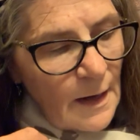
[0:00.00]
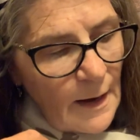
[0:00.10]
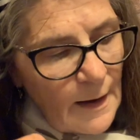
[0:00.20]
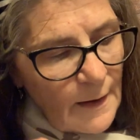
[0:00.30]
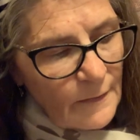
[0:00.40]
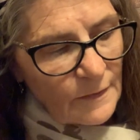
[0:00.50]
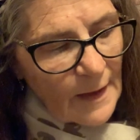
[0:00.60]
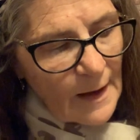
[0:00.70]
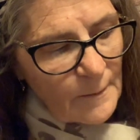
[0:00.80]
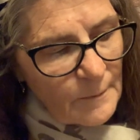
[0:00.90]
And
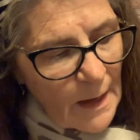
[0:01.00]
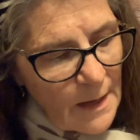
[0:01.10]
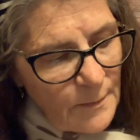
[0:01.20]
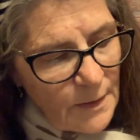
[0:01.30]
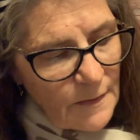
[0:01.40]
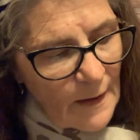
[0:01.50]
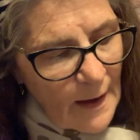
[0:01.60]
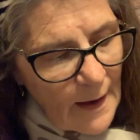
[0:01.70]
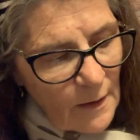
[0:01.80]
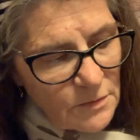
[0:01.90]
that maybe the
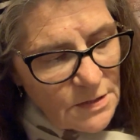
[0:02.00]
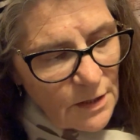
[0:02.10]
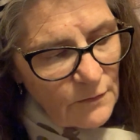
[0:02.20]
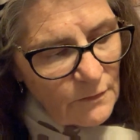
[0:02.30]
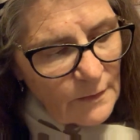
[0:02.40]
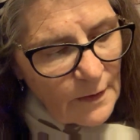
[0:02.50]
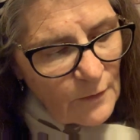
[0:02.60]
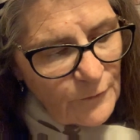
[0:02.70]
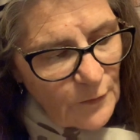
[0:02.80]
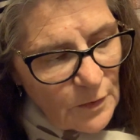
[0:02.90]
house over there
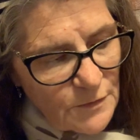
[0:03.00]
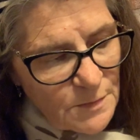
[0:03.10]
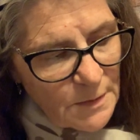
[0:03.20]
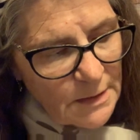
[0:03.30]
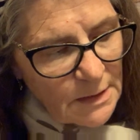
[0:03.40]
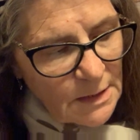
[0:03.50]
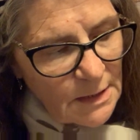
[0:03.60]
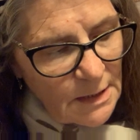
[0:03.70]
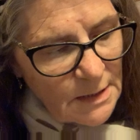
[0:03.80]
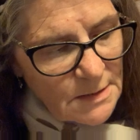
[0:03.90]
full of splendid
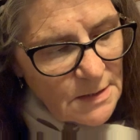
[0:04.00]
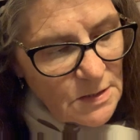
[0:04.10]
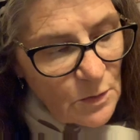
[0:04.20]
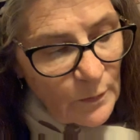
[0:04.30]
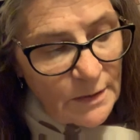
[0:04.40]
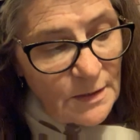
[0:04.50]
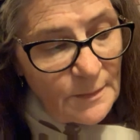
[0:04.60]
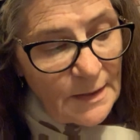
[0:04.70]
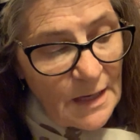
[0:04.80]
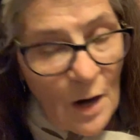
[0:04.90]
things is going to
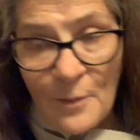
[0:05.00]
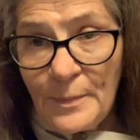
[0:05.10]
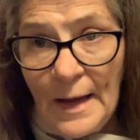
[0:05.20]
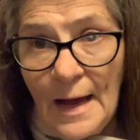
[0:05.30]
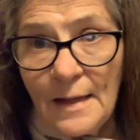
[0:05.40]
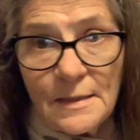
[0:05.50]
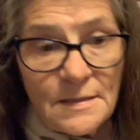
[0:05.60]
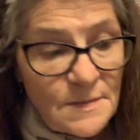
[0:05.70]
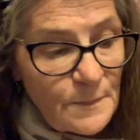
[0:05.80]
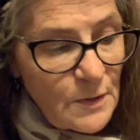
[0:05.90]
be our
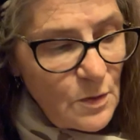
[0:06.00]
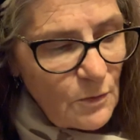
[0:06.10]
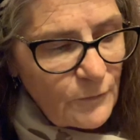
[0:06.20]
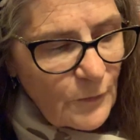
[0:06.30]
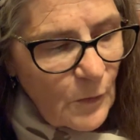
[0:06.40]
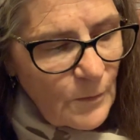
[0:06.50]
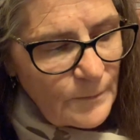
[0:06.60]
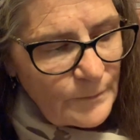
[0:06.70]
palace beautiful.